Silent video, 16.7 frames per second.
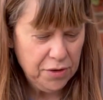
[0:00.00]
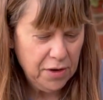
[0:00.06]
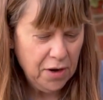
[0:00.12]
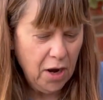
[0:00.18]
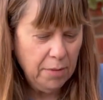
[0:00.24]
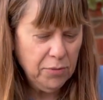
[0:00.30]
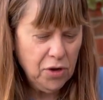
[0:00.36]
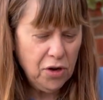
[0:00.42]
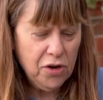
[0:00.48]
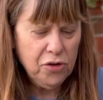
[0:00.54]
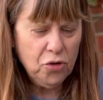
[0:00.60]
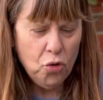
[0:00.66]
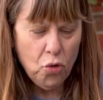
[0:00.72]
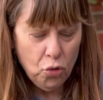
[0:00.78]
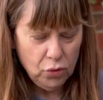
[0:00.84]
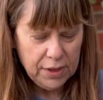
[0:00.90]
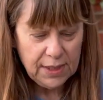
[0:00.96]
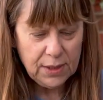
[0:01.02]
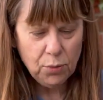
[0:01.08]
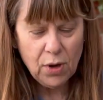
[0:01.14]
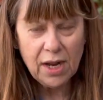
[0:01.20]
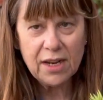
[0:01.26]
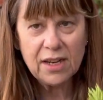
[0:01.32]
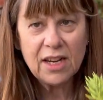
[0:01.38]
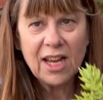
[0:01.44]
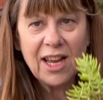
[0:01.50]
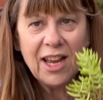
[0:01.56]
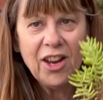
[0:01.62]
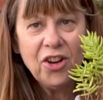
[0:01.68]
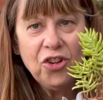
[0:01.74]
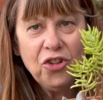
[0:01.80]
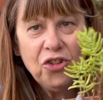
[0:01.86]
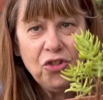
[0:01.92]
I'm going to call this one
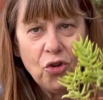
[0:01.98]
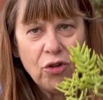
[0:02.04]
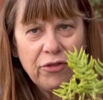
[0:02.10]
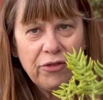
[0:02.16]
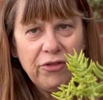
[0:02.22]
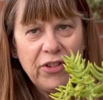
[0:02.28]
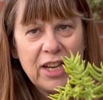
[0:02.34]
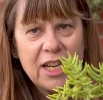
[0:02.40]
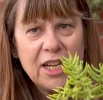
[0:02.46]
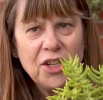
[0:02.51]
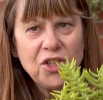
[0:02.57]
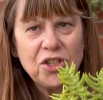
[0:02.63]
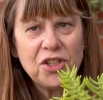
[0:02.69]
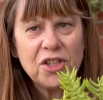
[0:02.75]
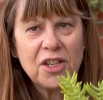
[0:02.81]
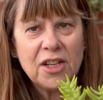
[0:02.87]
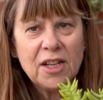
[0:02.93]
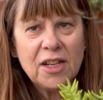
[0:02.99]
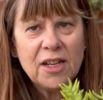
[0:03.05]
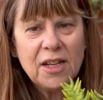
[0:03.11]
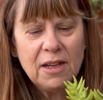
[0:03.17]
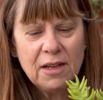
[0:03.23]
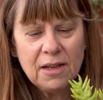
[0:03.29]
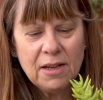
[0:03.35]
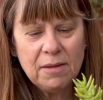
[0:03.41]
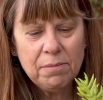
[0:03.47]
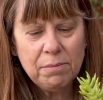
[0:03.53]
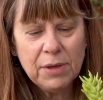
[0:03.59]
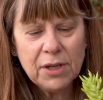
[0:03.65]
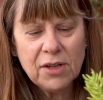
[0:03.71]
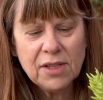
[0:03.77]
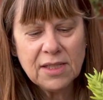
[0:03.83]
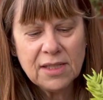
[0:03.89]
not finished
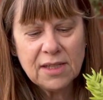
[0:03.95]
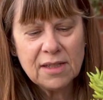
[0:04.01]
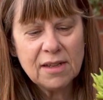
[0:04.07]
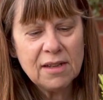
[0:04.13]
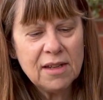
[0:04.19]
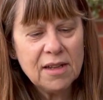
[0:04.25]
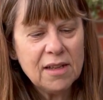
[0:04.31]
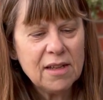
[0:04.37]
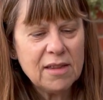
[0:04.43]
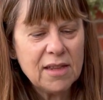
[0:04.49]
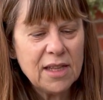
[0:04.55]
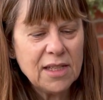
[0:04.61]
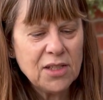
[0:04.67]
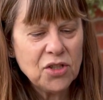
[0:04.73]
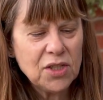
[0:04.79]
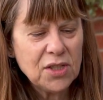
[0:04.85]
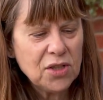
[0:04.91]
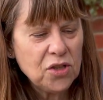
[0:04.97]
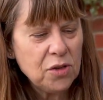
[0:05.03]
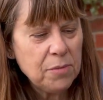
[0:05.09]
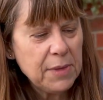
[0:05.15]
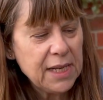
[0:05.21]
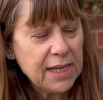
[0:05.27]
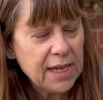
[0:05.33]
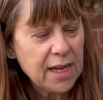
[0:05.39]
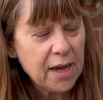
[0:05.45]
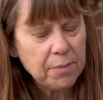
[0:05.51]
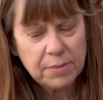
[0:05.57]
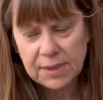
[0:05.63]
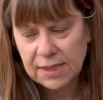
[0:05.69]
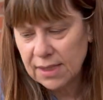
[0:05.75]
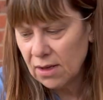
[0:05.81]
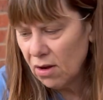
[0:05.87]
because there's just too many
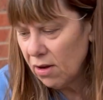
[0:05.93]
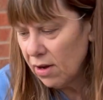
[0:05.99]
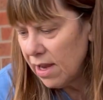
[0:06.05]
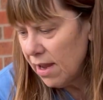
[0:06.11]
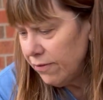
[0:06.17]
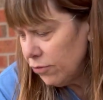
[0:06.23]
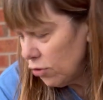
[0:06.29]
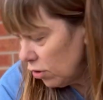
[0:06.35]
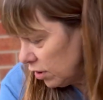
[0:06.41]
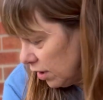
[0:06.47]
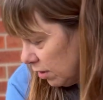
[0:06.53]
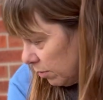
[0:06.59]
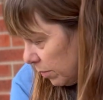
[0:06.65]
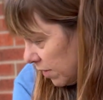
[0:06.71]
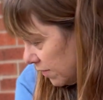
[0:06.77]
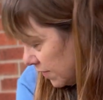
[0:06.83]
gaps. I have got a little bit of